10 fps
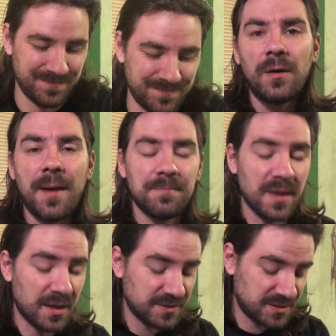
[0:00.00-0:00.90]
all right
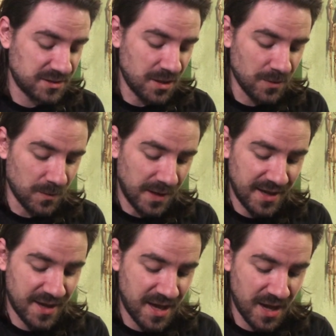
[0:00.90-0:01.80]
so
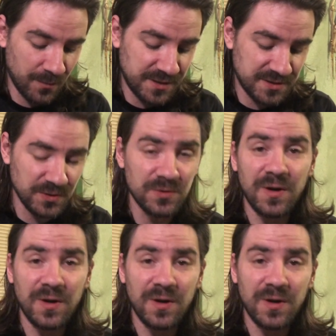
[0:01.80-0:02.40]
uh, we do